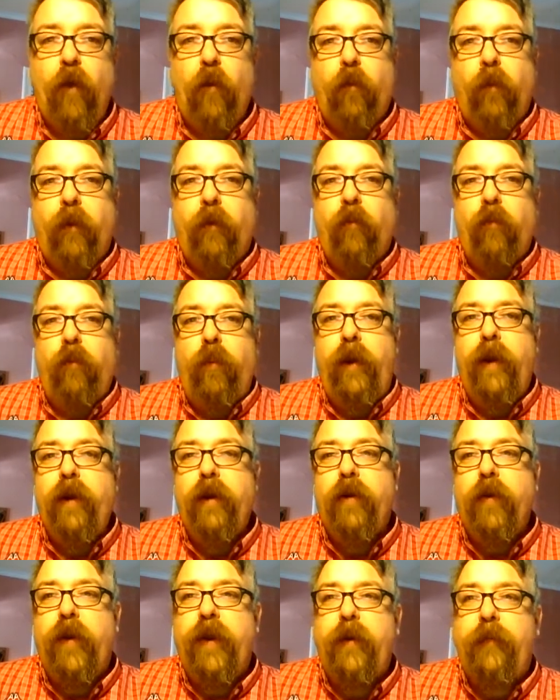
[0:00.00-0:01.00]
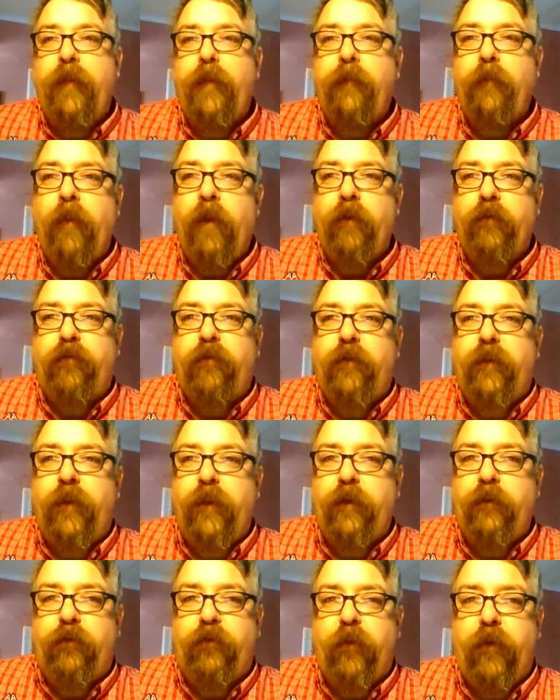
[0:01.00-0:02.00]
What we're going to be most
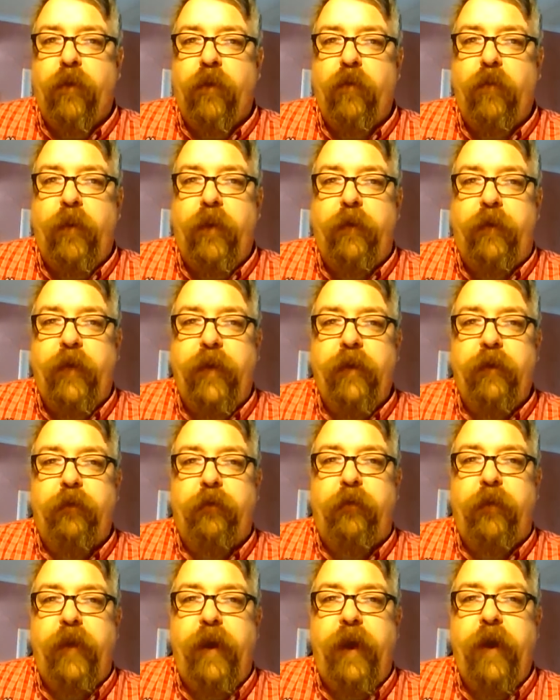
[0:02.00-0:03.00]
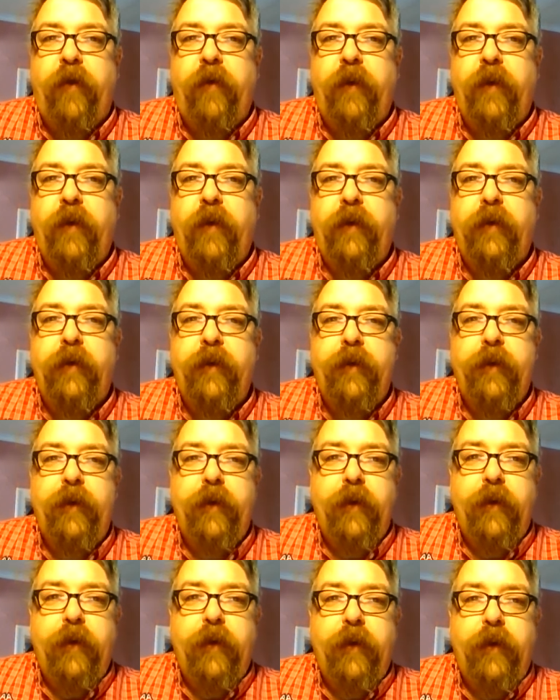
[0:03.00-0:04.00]
concerned with is the area
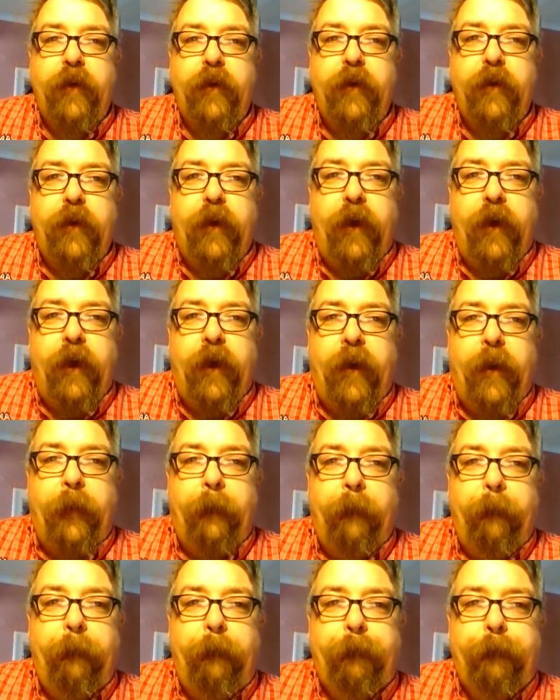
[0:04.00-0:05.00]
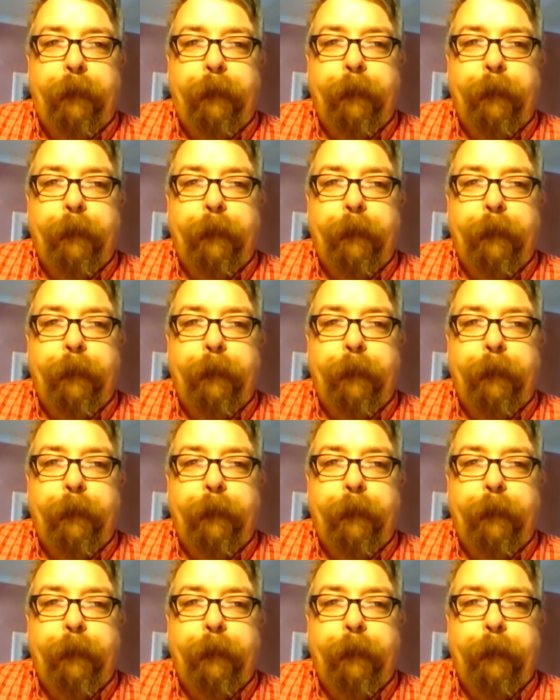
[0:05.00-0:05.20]
on